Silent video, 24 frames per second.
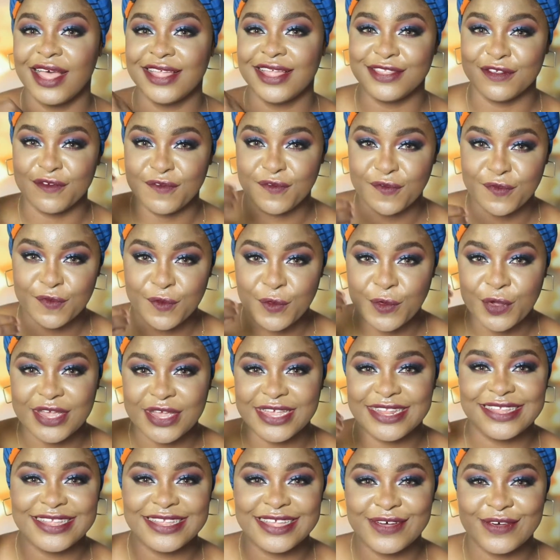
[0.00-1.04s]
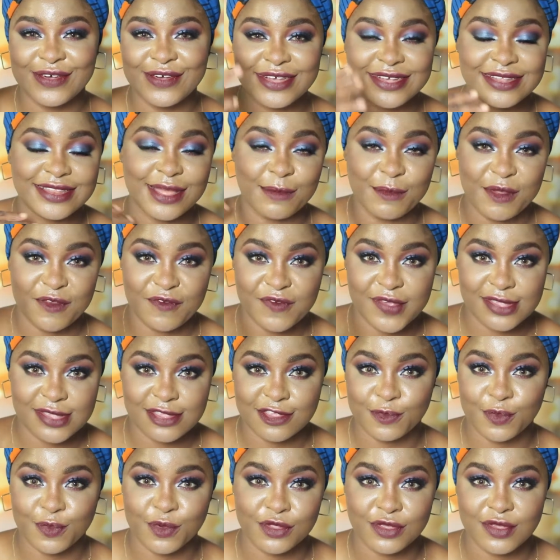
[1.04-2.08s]
the oil that my face is
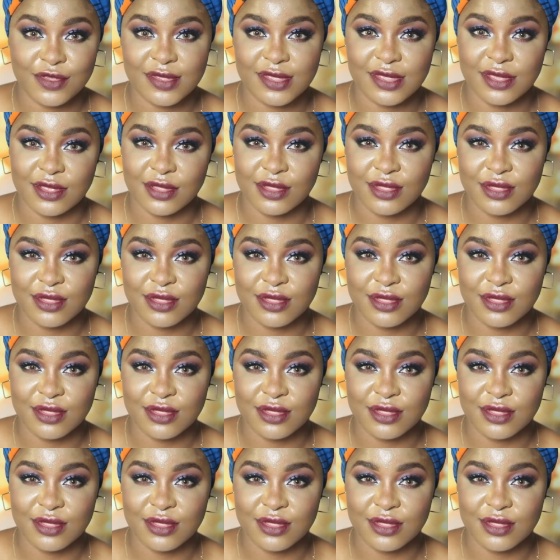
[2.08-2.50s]
producing.